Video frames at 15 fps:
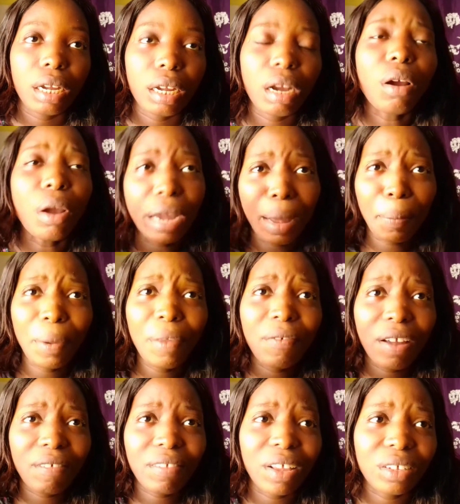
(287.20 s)
Okay, I paid
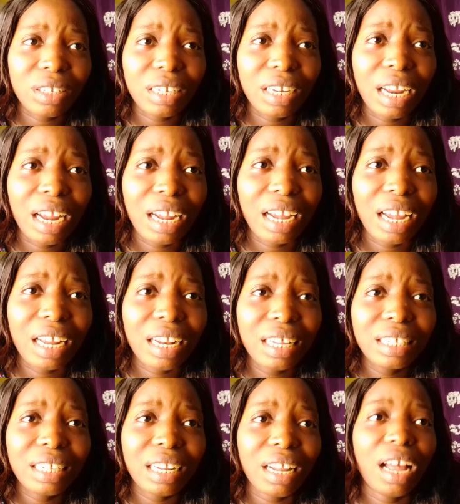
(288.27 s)
5,000 naira, and I
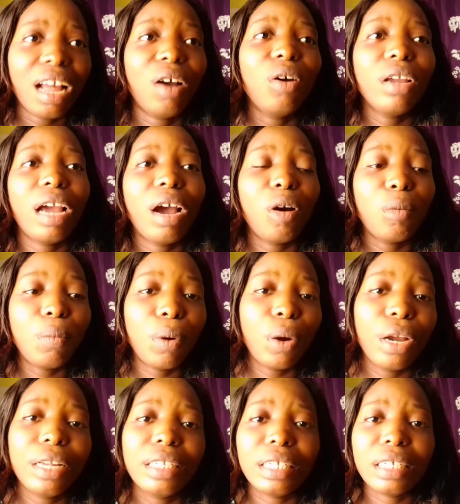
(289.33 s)
said, oh yeah, oh
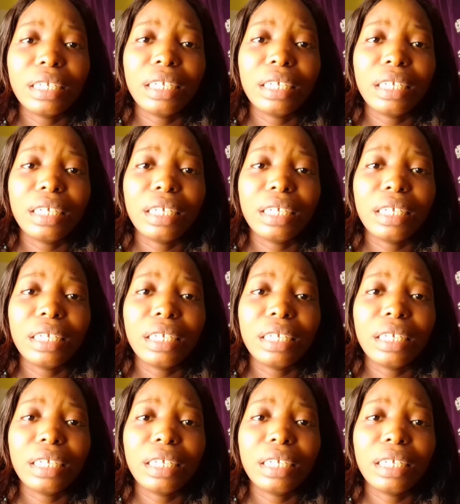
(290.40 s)
boy,